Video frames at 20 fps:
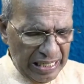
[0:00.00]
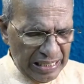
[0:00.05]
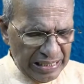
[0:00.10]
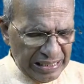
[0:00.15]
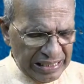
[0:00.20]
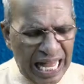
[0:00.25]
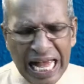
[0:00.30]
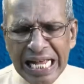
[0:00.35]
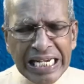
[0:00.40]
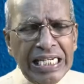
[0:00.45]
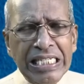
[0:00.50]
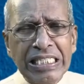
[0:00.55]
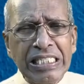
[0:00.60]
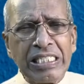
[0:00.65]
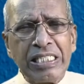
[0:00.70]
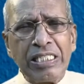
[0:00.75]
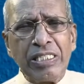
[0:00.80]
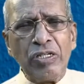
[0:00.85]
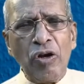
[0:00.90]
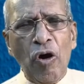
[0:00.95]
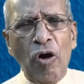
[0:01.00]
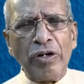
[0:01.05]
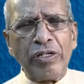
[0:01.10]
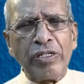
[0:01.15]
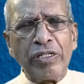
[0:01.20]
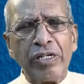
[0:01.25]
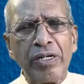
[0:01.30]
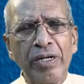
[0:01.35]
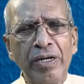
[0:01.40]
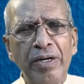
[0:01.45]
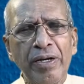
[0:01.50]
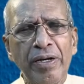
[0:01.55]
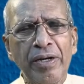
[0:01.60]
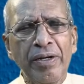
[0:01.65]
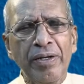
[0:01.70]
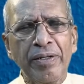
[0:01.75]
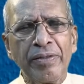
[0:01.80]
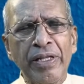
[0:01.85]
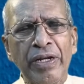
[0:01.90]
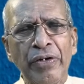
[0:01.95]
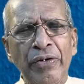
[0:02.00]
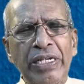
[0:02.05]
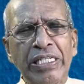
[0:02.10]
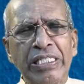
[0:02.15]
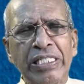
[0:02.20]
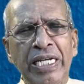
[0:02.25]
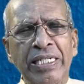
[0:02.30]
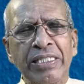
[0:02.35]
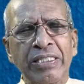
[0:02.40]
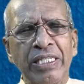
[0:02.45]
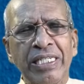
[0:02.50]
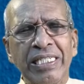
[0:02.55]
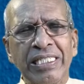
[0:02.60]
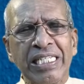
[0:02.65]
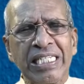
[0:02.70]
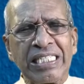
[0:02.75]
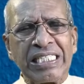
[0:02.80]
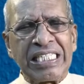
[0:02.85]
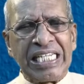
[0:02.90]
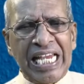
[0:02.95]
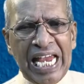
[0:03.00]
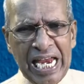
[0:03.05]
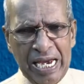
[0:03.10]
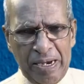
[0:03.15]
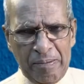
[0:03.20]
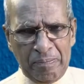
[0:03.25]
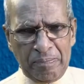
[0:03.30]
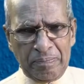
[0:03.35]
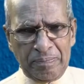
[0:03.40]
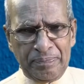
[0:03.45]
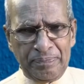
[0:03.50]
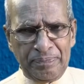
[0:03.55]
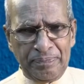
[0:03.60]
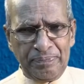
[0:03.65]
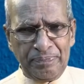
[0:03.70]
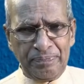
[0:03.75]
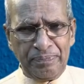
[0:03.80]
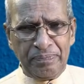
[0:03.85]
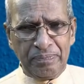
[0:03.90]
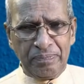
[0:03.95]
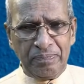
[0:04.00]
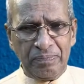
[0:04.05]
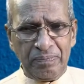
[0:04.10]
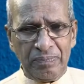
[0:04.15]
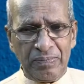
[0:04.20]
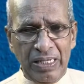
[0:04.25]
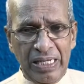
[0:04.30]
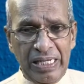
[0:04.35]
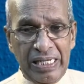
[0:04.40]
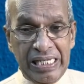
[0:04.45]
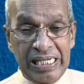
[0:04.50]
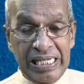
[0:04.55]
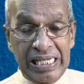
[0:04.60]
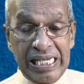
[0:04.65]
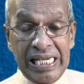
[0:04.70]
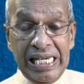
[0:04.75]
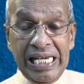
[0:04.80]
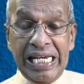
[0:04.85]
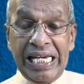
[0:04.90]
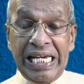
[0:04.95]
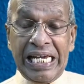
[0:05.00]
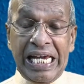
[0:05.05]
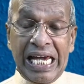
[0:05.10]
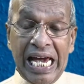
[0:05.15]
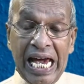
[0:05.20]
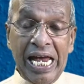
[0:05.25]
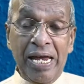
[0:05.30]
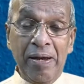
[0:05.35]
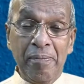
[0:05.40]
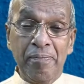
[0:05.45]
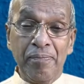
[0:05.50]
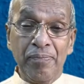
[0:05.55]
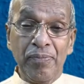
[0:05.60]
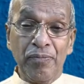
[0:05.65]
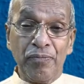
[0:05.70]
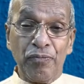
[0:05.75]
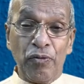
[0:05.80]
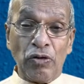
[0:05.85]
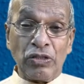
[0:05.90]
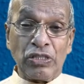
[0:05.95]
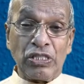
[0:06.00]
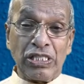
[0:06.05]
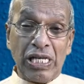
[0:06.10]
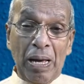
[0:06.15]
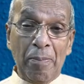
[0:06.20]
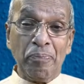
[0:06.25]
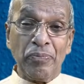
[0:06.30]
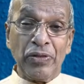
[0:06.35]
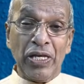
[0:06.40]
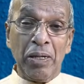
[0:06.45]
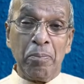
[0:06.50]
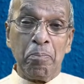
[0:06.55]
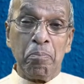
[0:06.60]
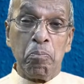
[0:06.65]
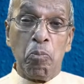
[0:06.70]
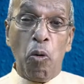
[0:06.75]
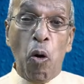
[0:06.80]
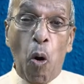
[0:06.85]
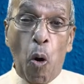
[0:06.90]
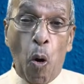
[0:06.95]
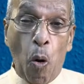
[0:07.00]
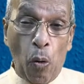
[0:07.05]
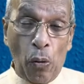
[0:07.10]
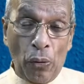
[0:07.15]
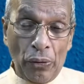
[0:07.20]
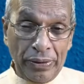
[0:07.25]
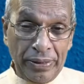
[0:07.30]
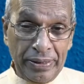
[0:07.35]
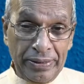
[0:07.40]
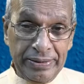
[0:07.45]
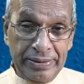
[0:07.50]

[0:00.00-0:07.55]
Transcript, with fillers: That is not the reason Jesus came. He came for something more